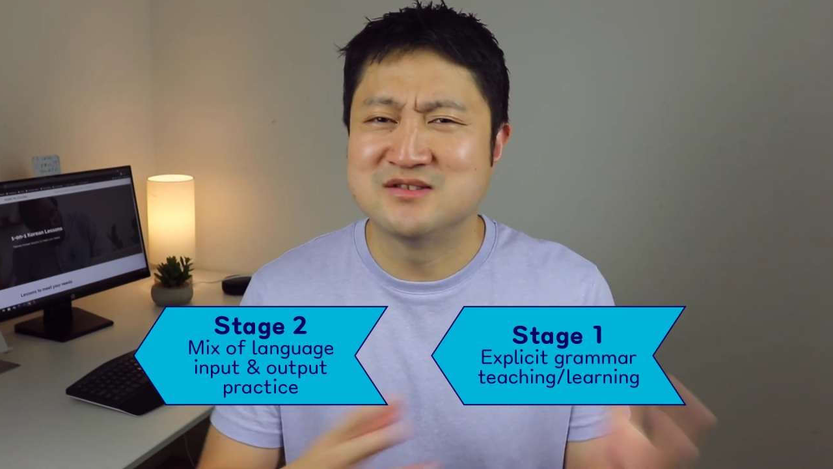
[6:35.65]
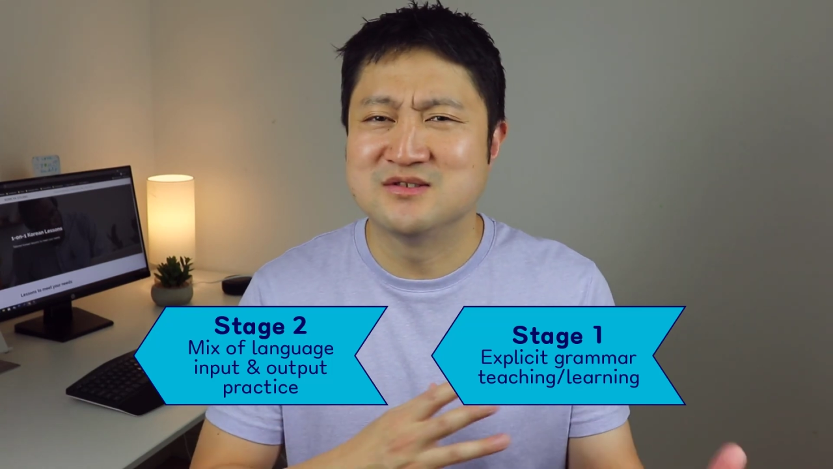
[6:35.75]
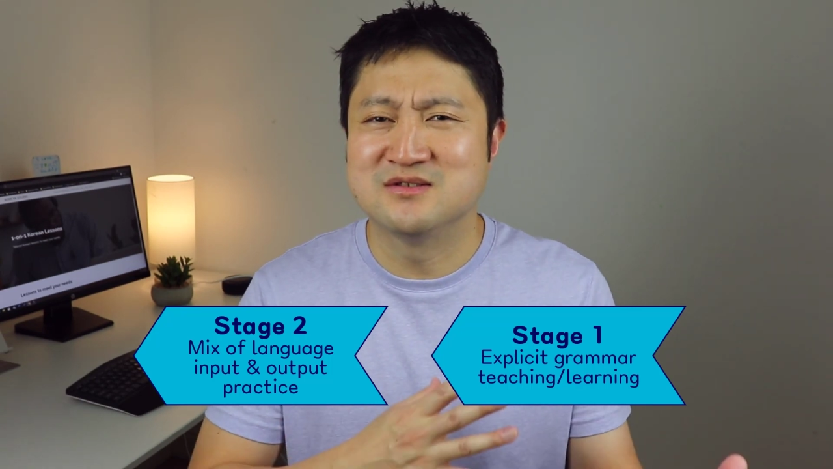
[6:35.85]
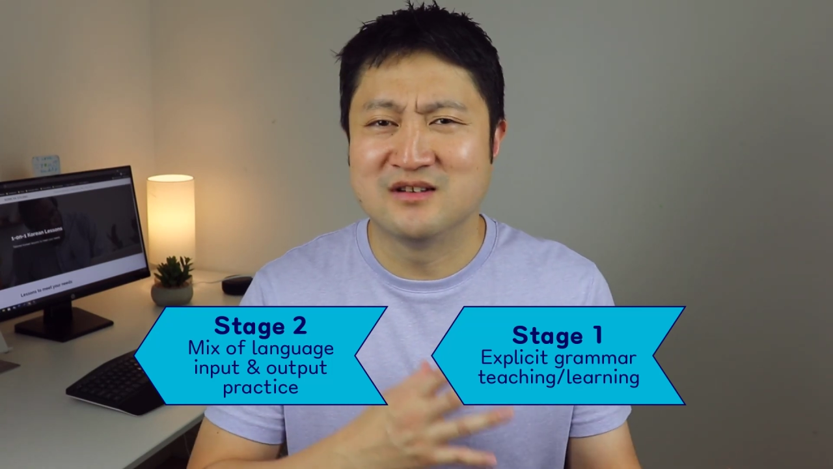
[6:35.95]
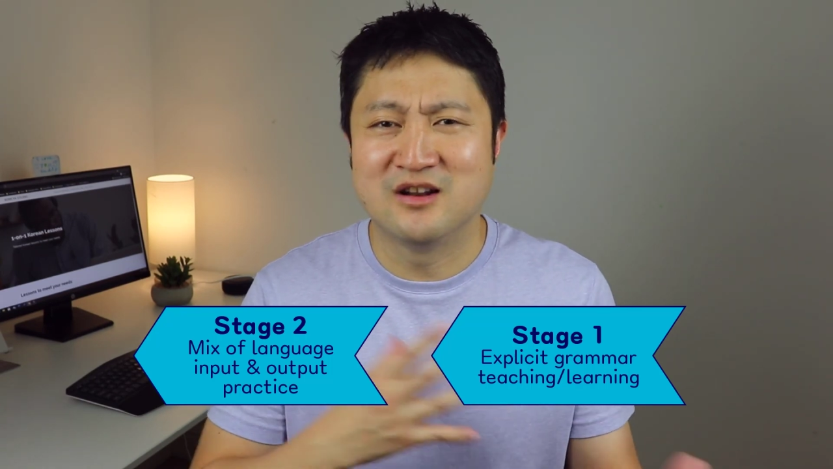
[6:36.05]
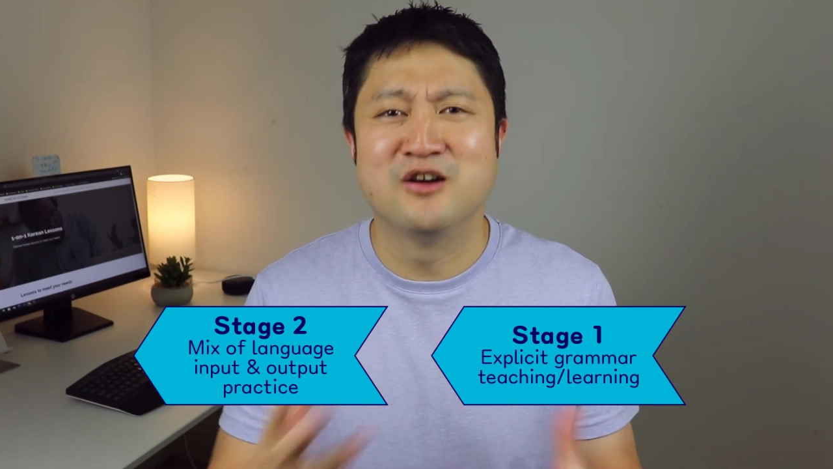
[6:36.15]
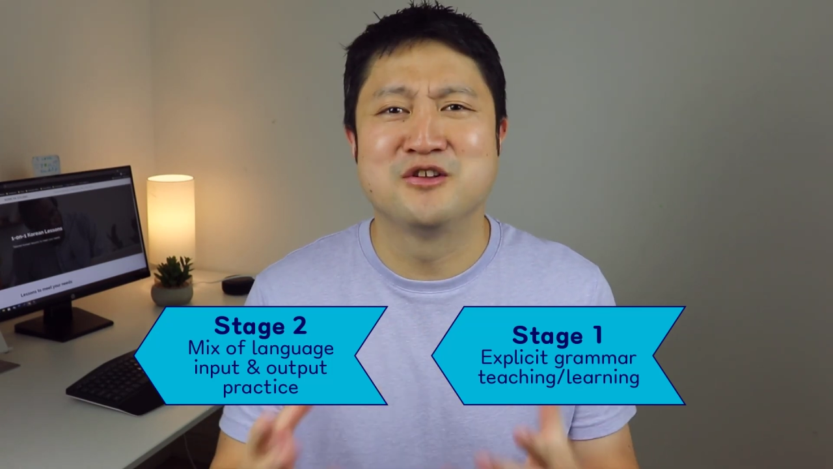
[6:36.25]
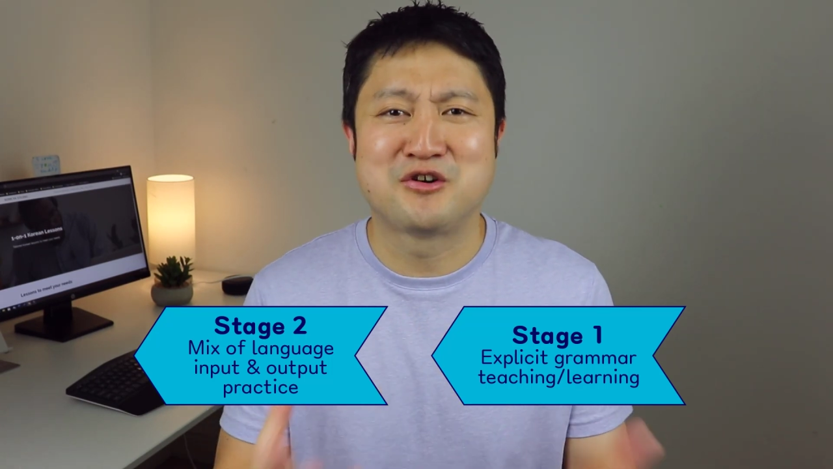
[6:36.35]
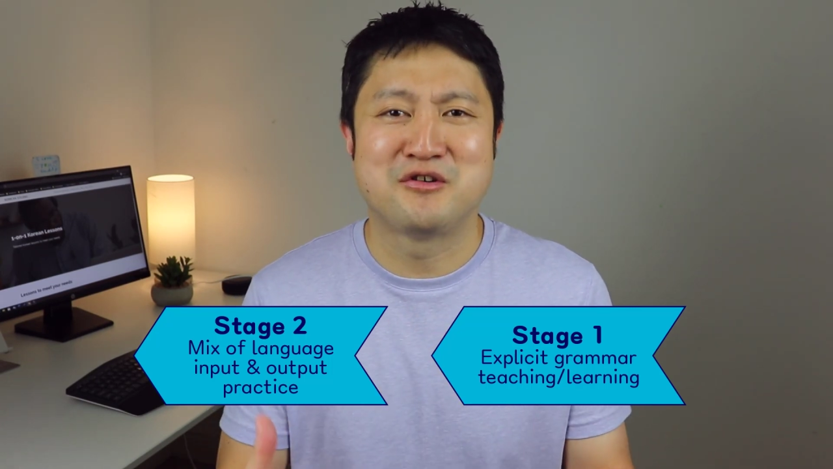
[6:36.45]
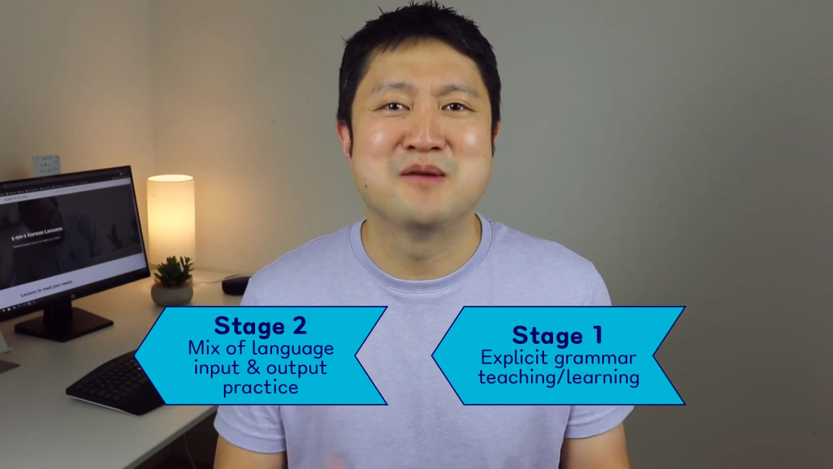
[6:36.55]
to
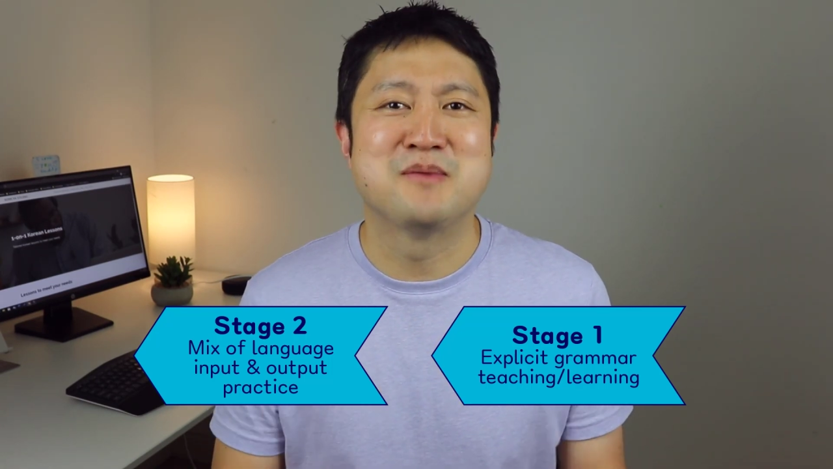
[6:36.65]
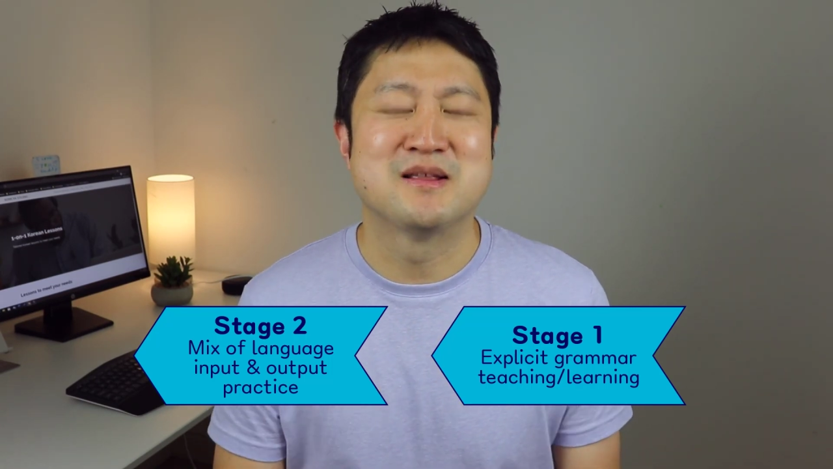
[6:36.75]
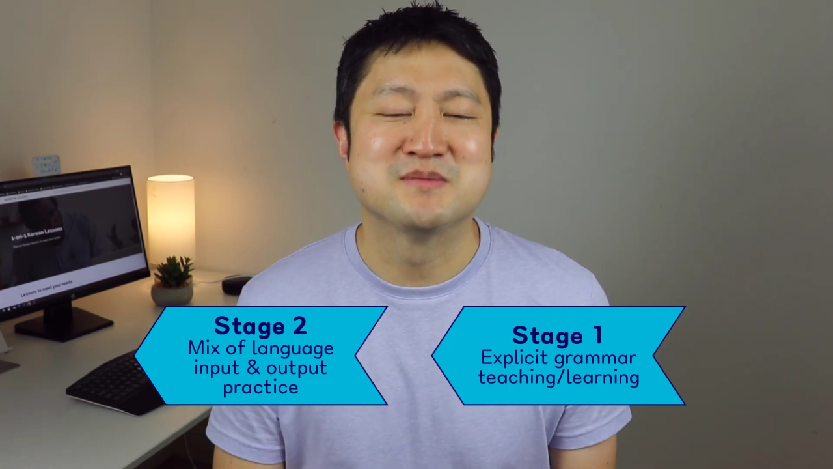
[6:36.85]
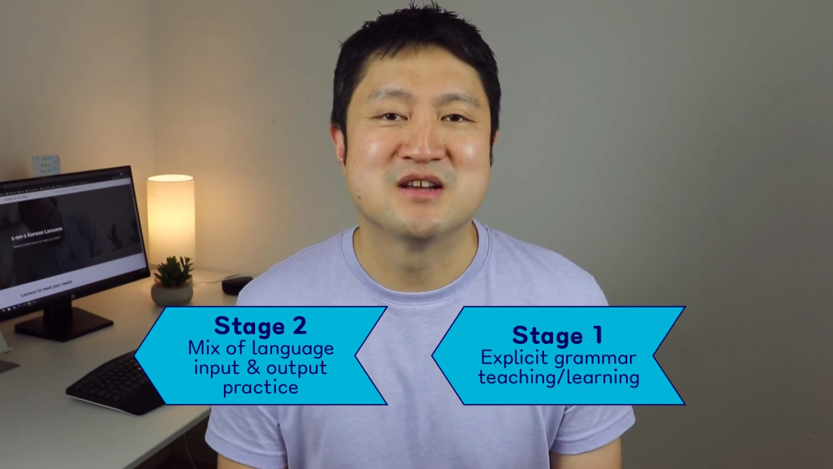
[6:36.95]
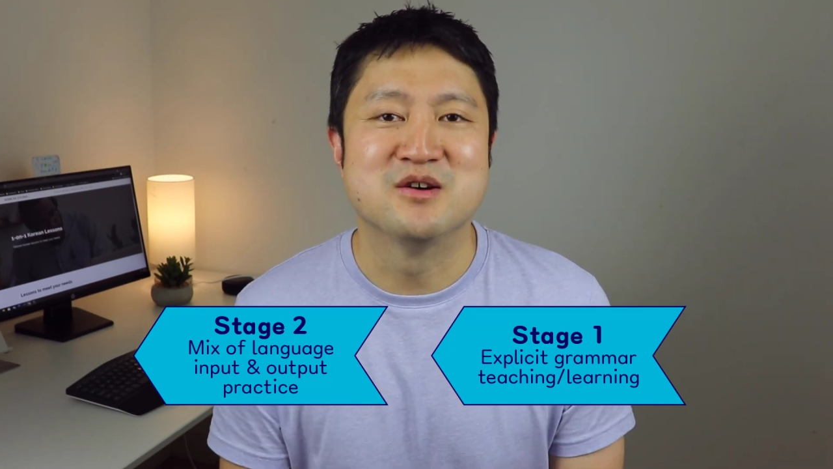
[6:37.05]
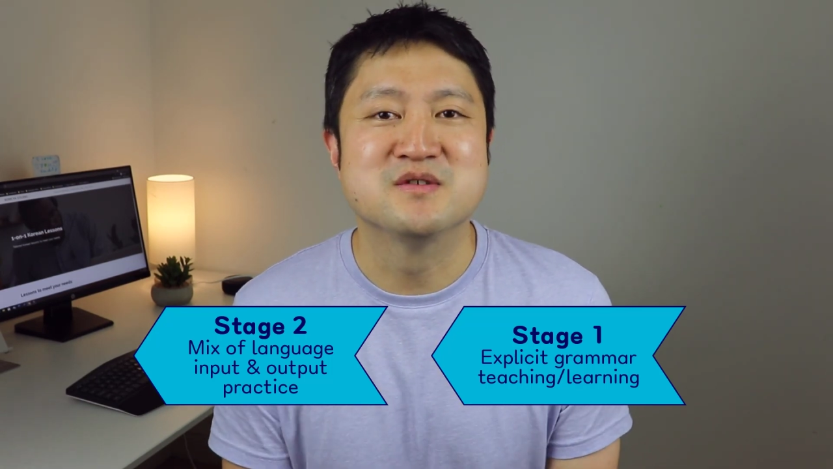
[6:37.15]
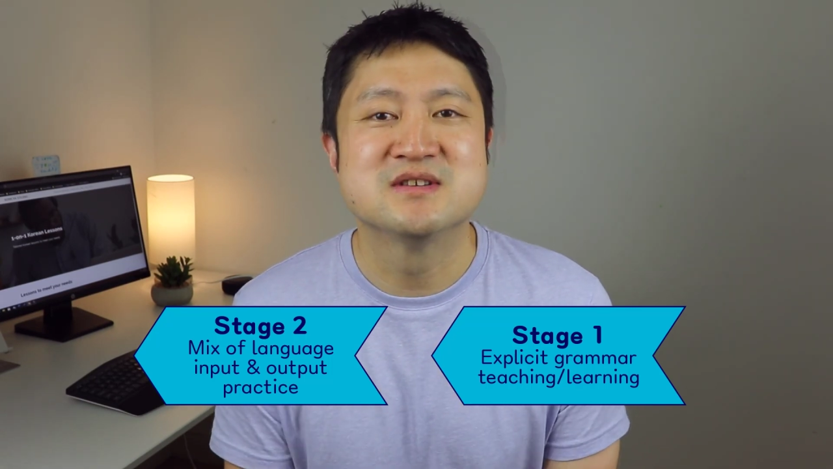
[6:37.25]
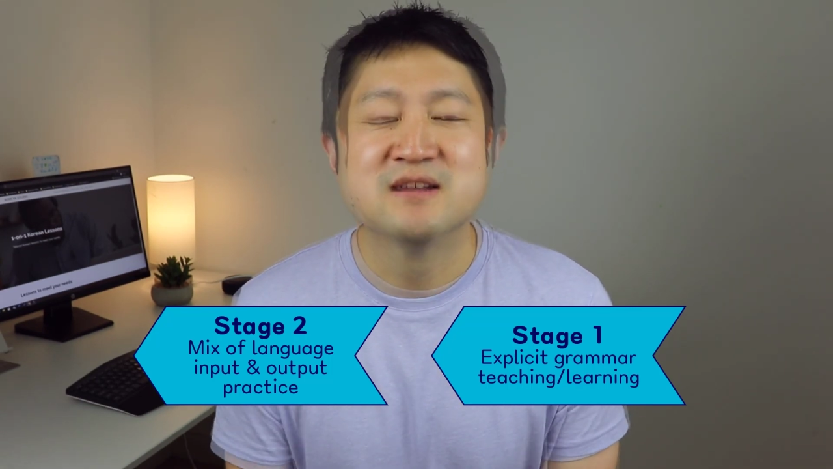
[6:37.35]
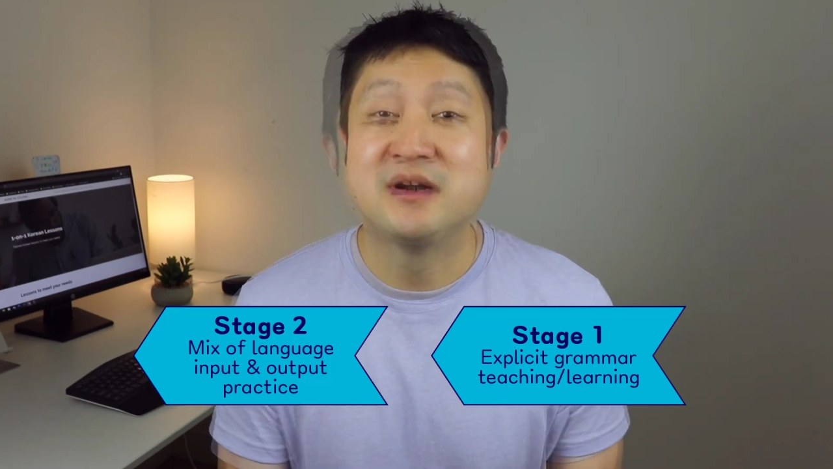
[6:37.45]
learn Korean by themselves.